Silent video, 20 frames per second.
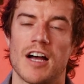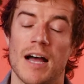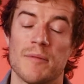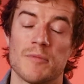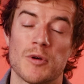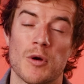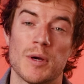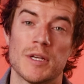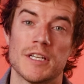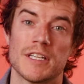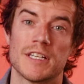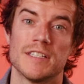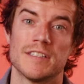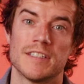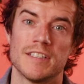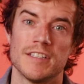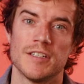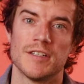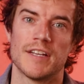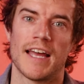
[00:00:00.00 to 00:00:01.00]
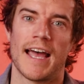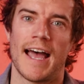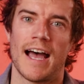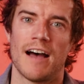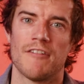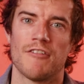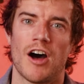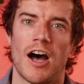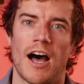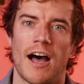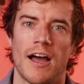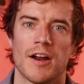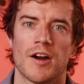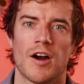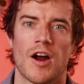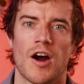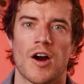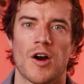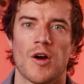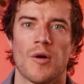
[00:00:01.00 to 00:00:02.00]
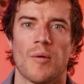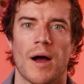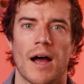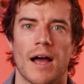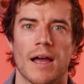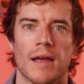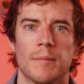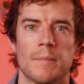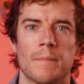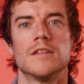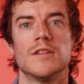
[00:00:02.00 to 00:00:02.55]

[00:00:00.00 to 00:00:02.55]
I'm going to continue to have a higher ROI.